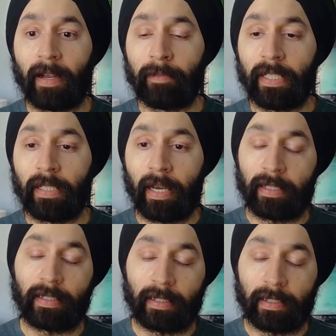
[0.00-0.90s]
I
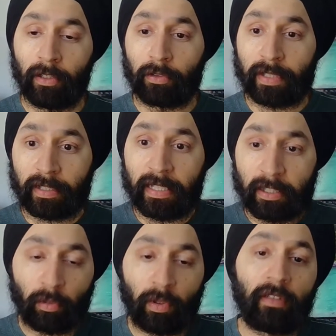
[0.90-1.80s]
mean,
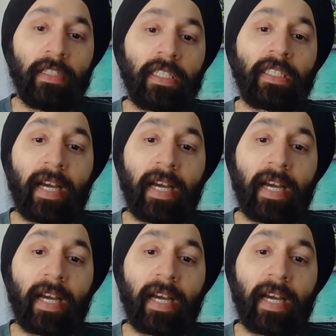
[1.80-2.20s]
these are one of the reasons